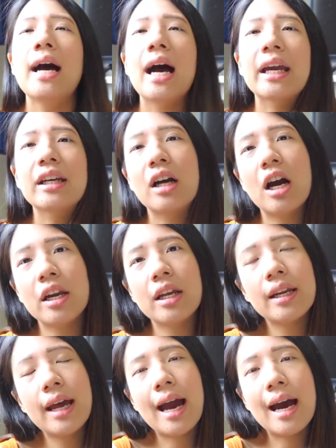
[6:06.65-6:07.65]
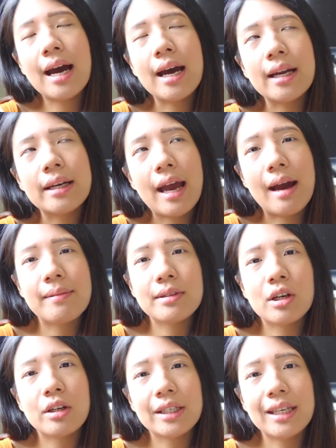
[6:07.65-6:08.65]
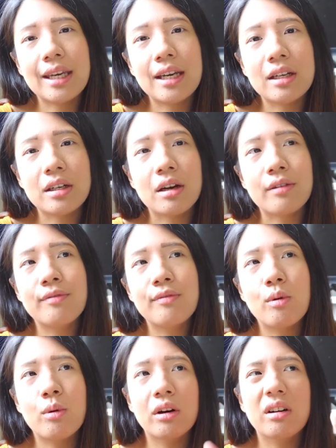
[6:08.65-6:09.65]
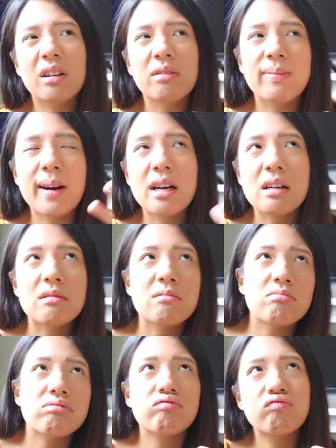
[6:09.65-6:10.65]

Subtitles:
I got it at Amazon Canada for around